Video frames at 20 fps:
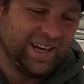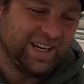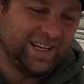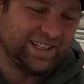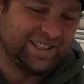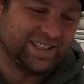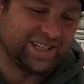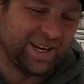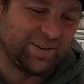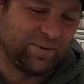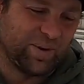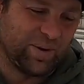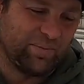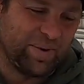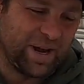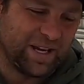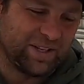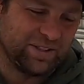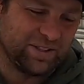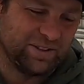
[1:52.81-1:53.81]
He said, what
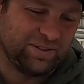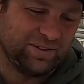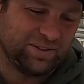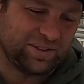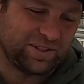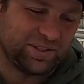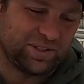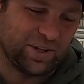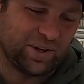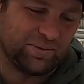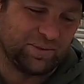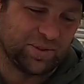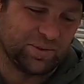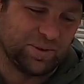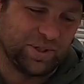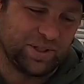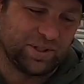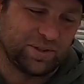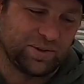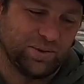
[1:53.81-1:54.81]
made you stop
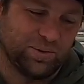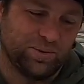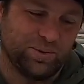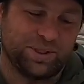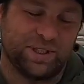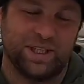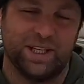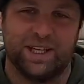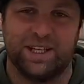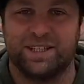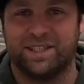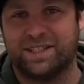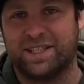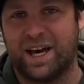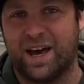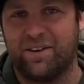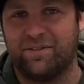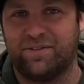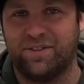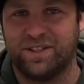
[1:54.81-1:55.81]
doing cool shit and
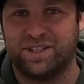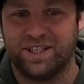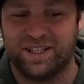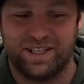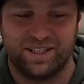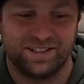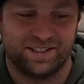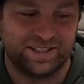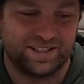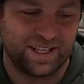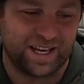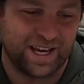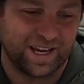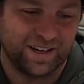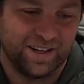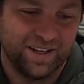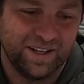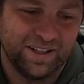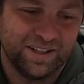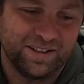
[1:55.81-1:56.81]
start fishing
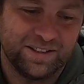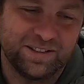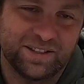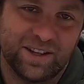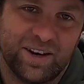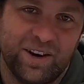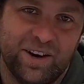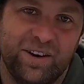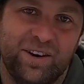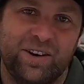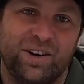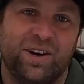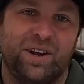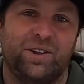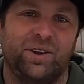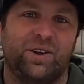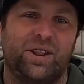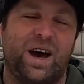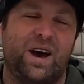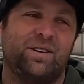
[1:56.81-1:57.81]
instead? So I
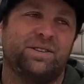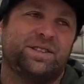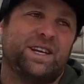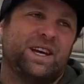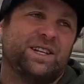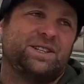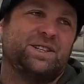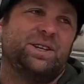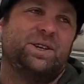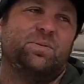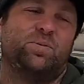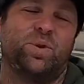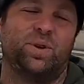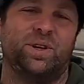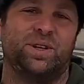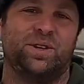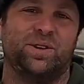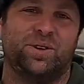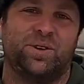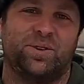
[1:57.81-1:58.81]
thought that was actually a
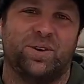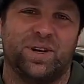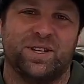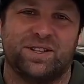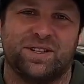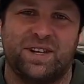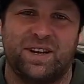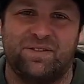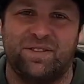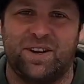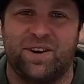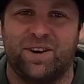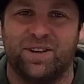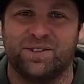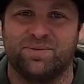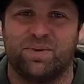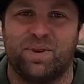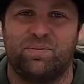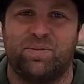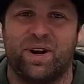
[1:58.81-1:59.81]
pretty good question, even though
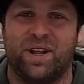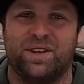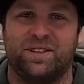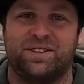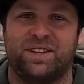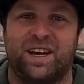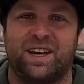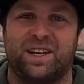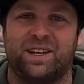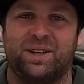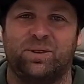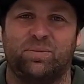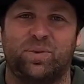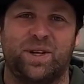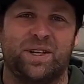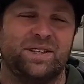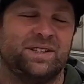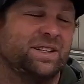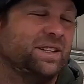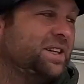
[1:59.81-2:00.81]
it's my brother taking the
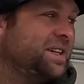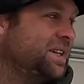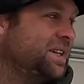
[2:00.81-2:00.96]
piss.